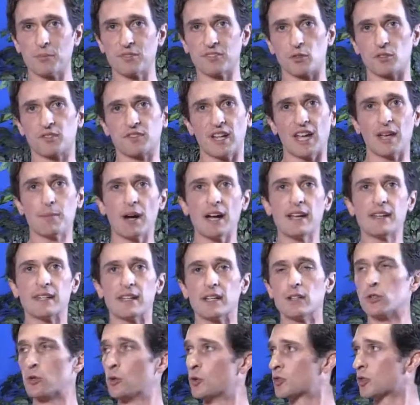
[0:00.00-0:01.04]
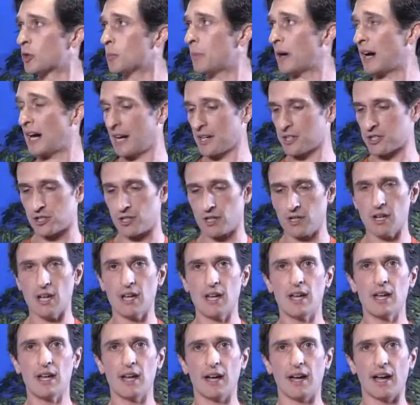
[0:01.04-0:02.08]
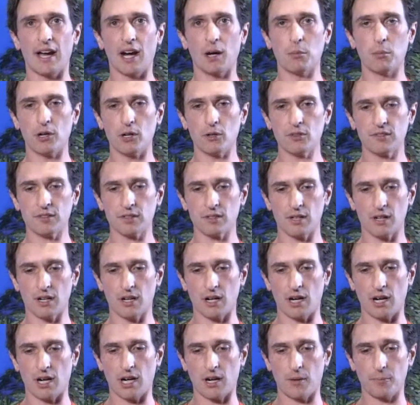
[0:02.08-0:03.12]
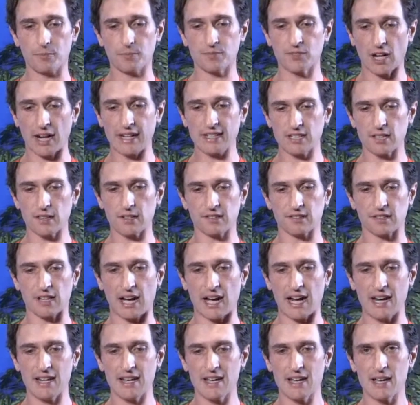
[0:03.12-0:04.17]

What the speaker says: So same idea, neutral posture, elbows tight to the side,